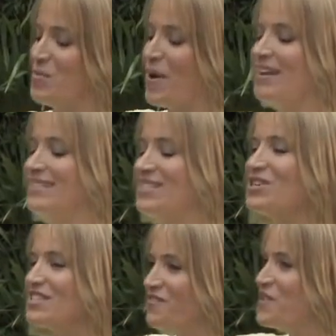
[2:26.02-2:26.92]
You might
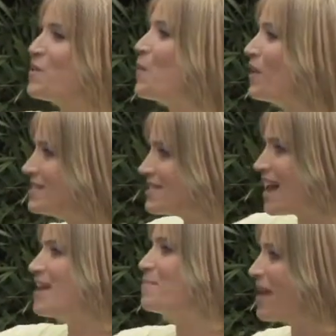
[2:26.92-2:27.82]
start to feel one
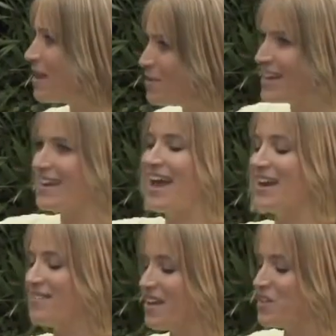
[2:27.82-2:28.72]
side maybe get
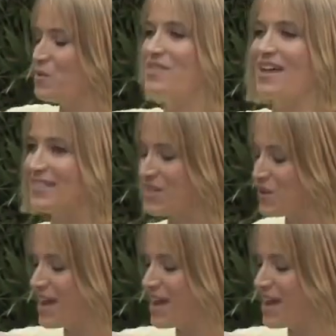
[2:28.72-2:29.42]
ahead of the other one. That's